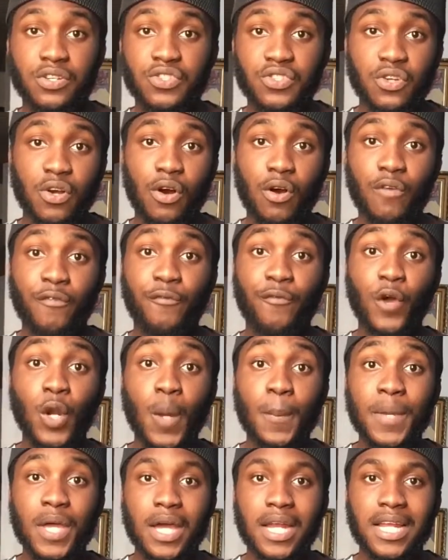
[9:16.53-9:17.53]
underscore
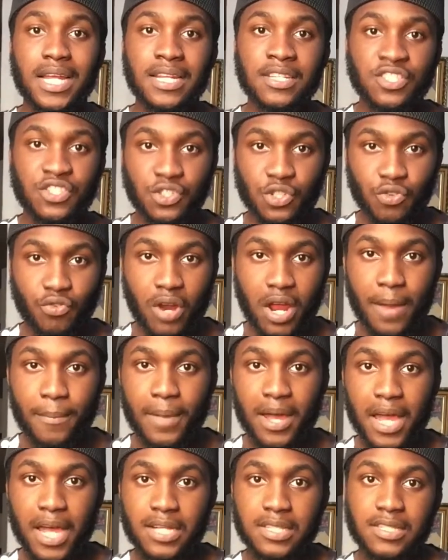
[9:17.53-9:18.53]
follow me on
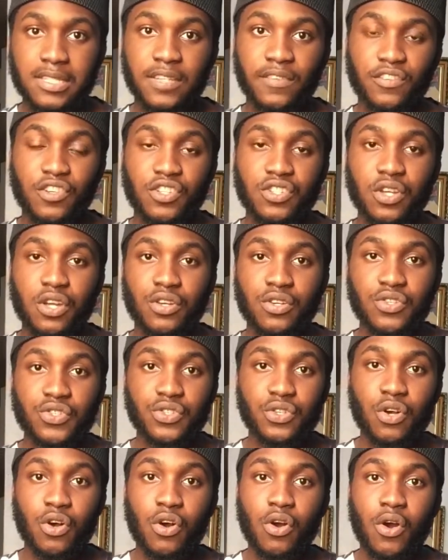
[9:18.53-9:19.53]
instagram at stifftricks
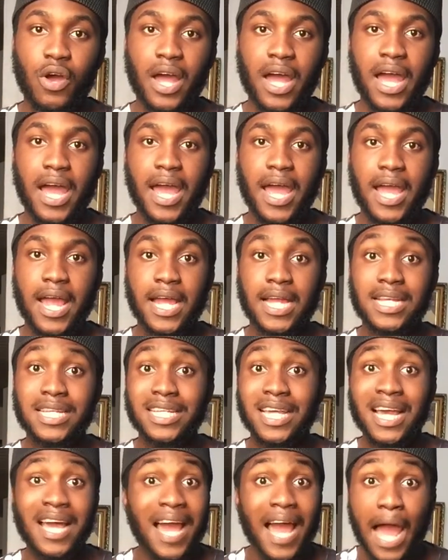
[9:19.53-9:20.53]
underscore and